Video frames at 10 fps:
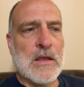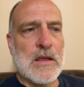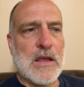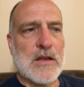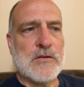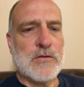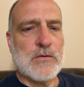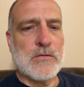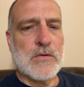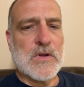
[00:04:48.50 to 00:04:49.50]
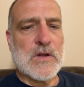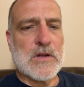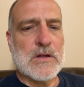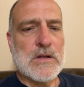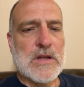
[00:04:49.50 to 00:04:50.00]
Had two
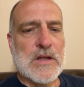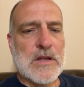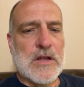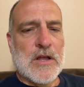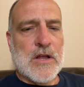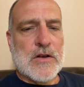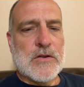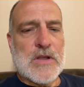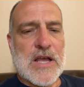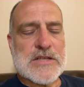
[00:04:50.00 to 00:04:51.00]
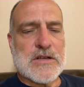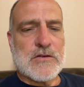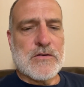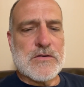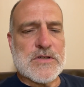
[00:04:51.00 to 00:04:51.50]
guys on
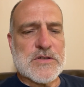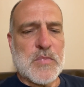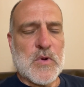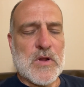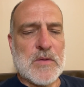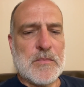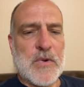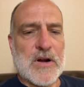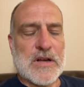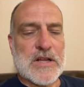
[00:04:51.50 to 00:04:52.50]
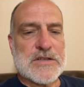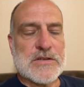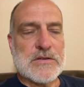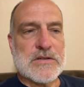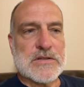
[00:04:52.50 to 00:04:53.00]
cruisers pull up, park next
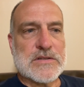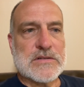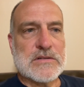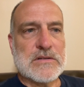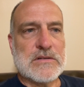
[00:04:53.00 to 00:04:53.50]
to us.